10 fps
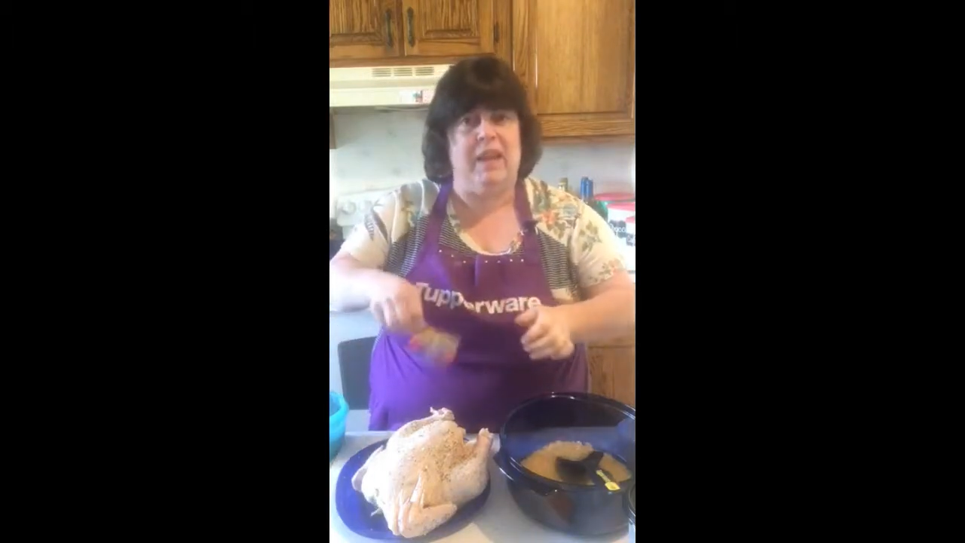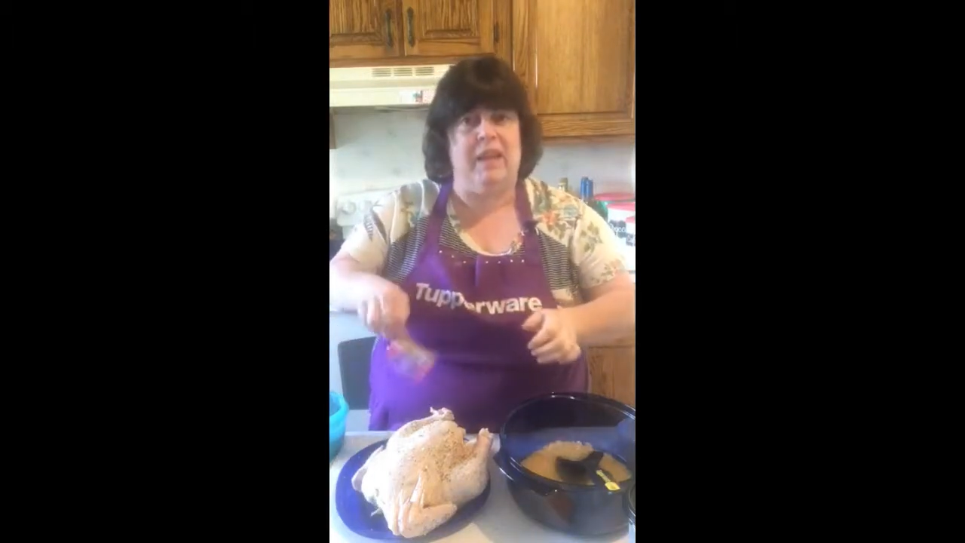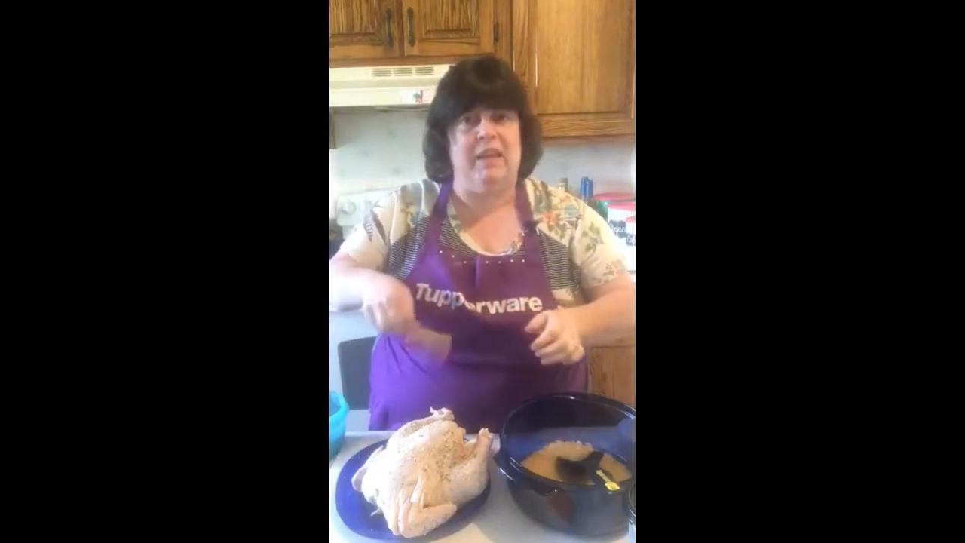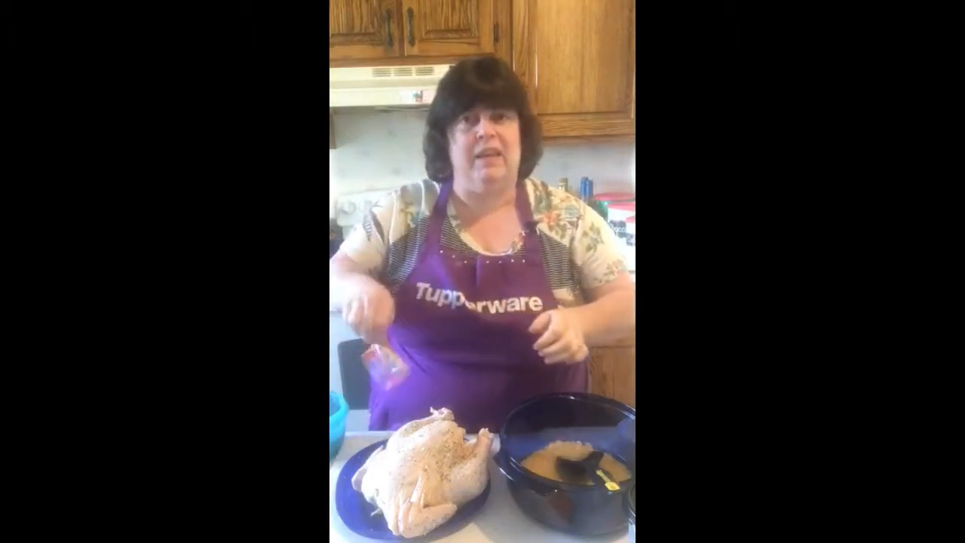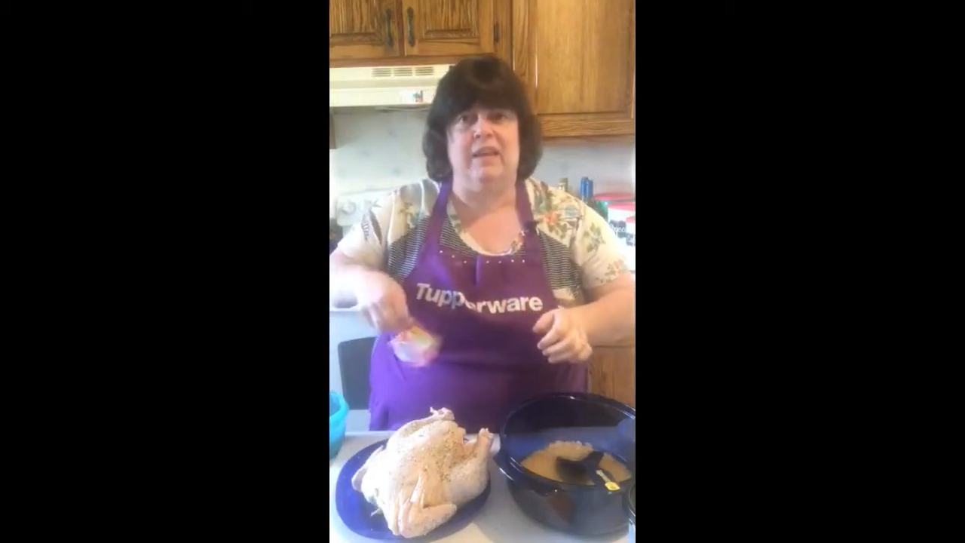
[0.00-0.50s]

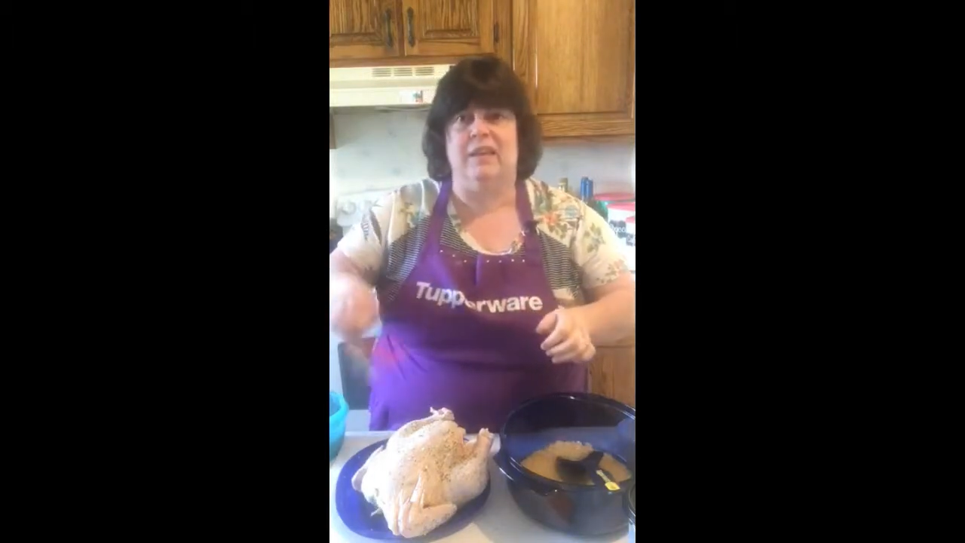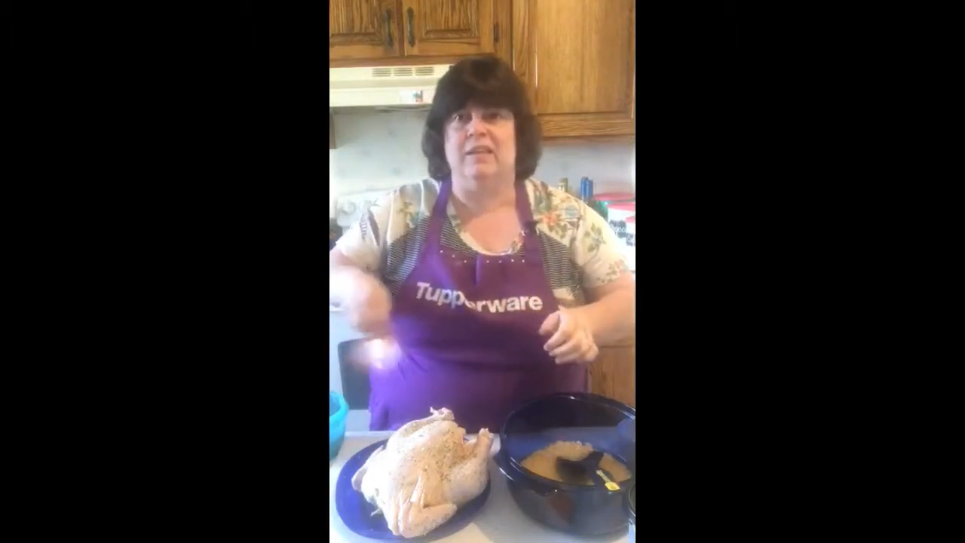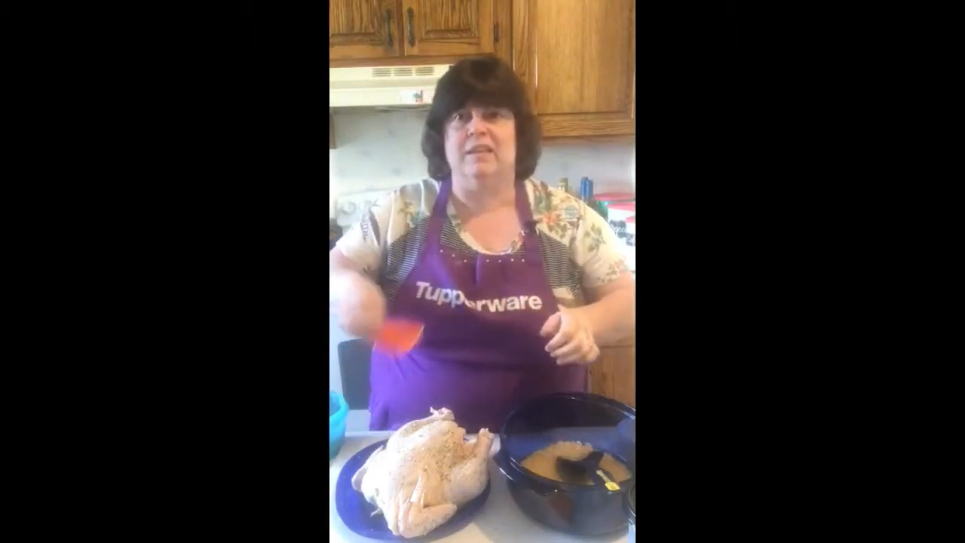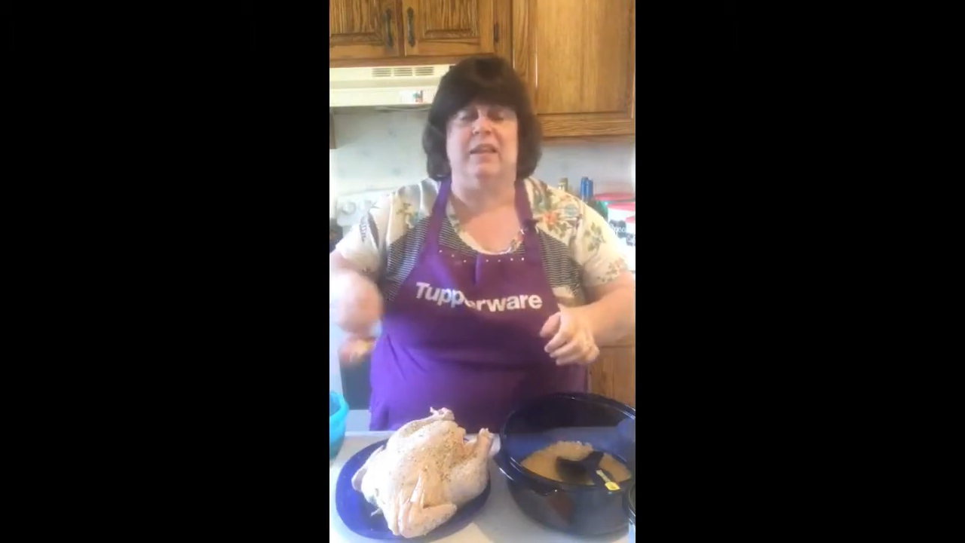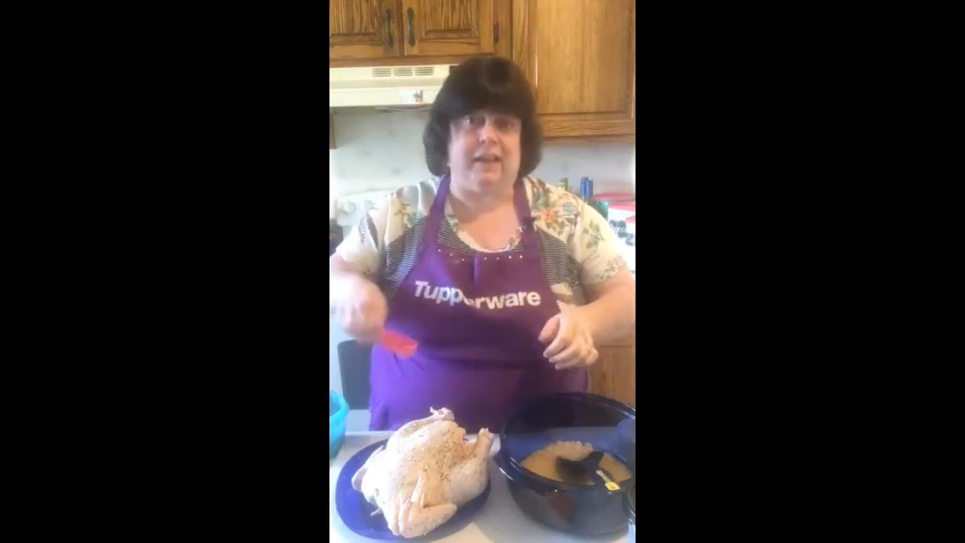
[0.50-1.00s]
It
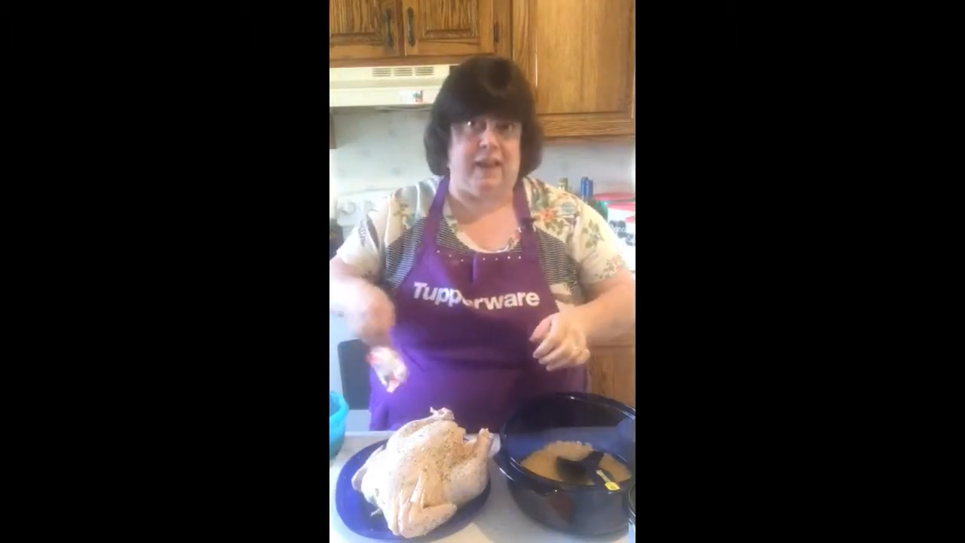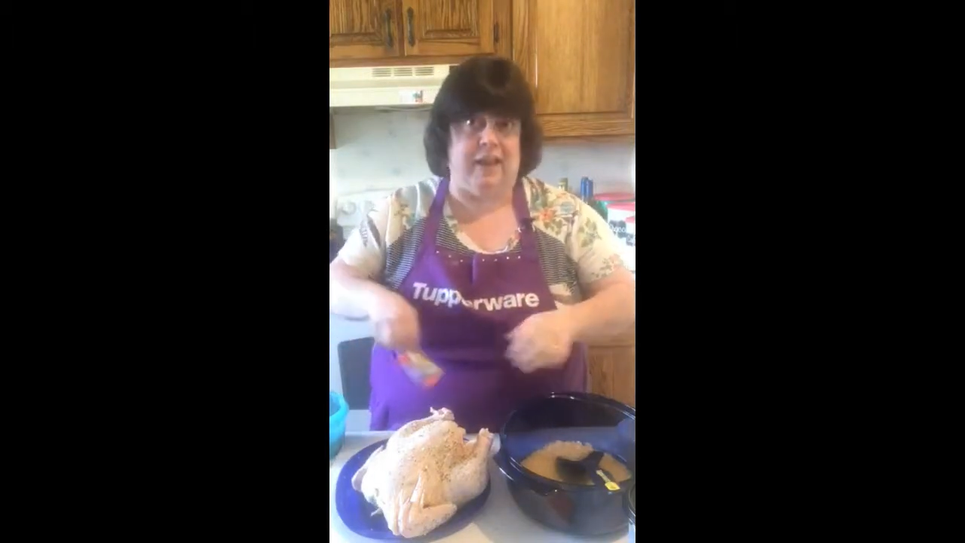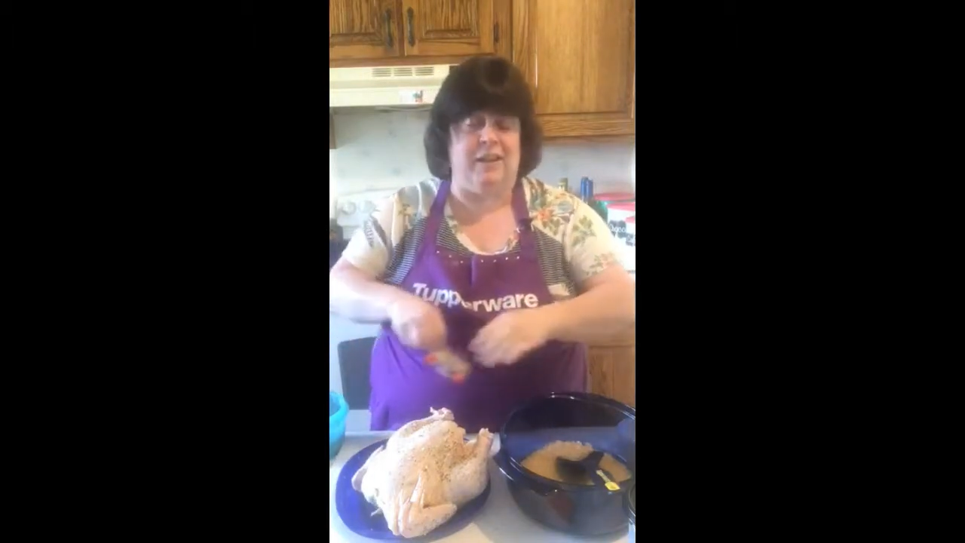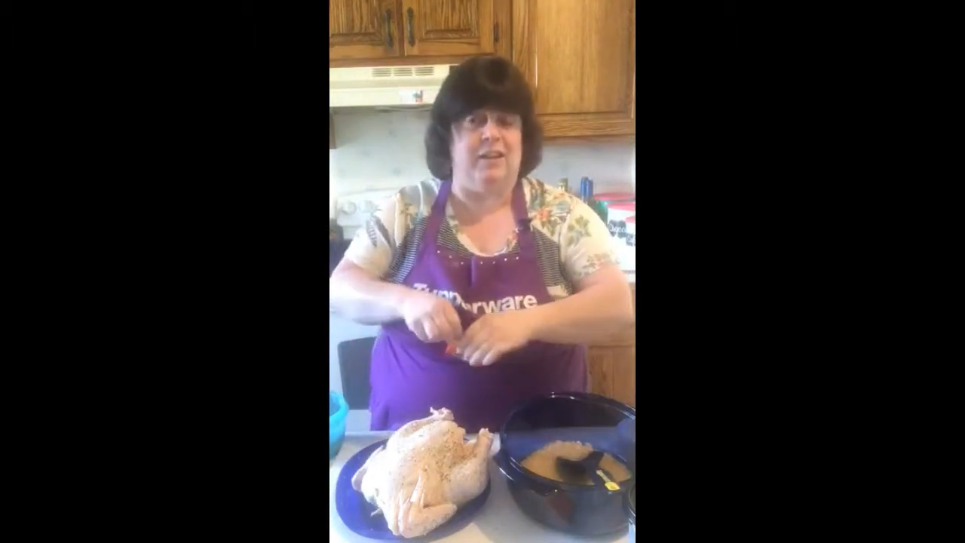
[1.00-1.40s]
is, again,